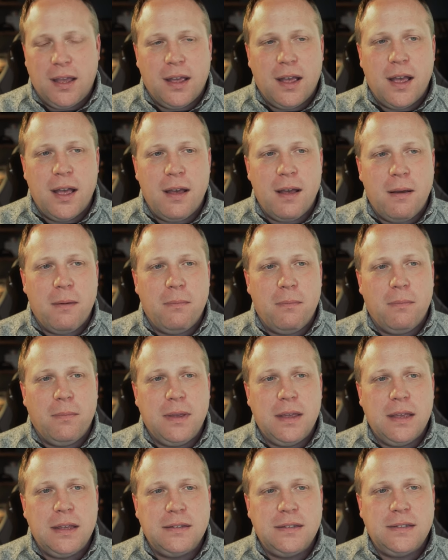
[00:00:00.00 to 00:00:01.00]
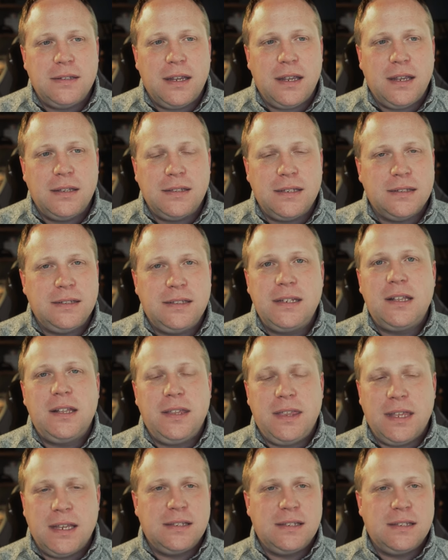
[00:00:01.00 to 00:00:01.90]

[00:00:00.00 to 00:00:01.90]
Um, it's it's a silly thing.